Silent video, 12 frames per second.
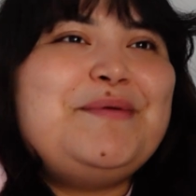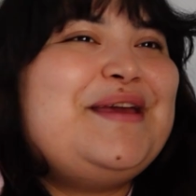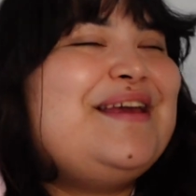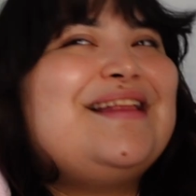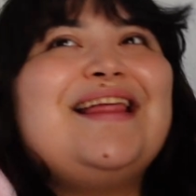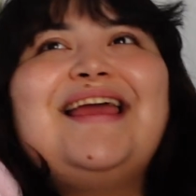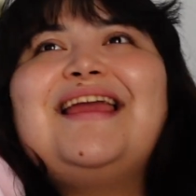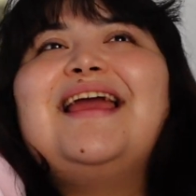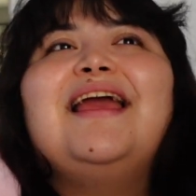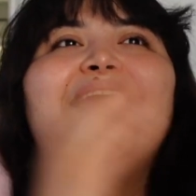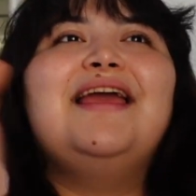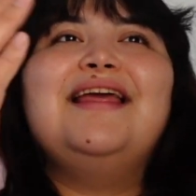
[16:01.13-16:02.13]
me. Like
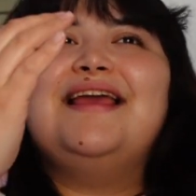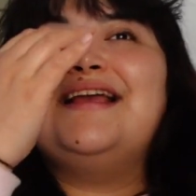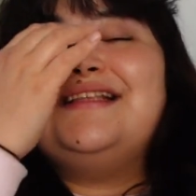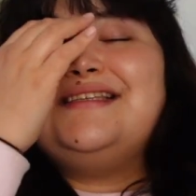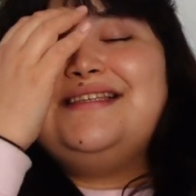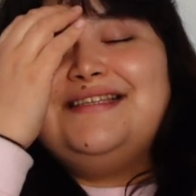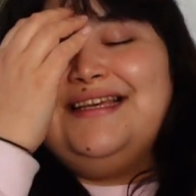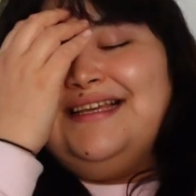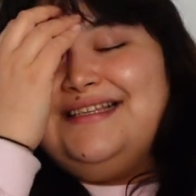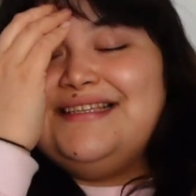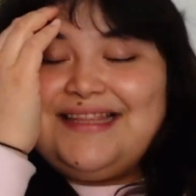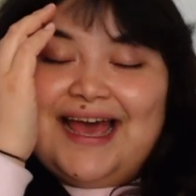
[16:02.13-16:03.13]

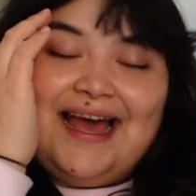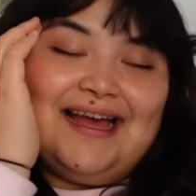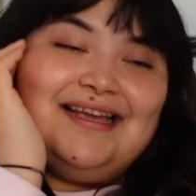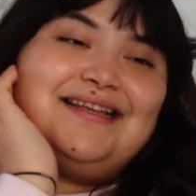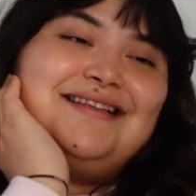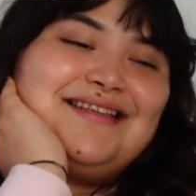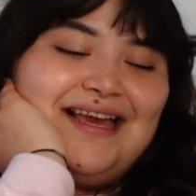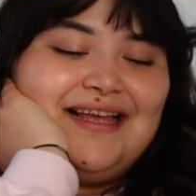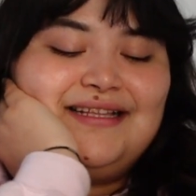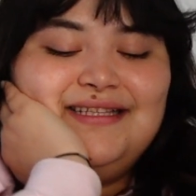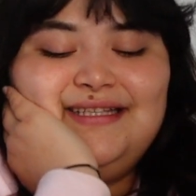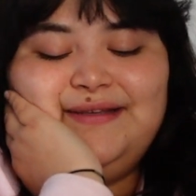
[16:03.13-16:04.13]
it's that
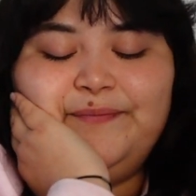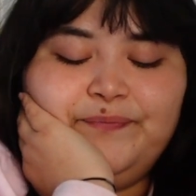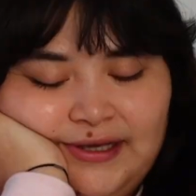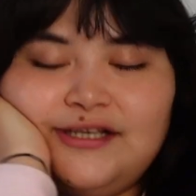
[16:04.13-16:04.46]
intense.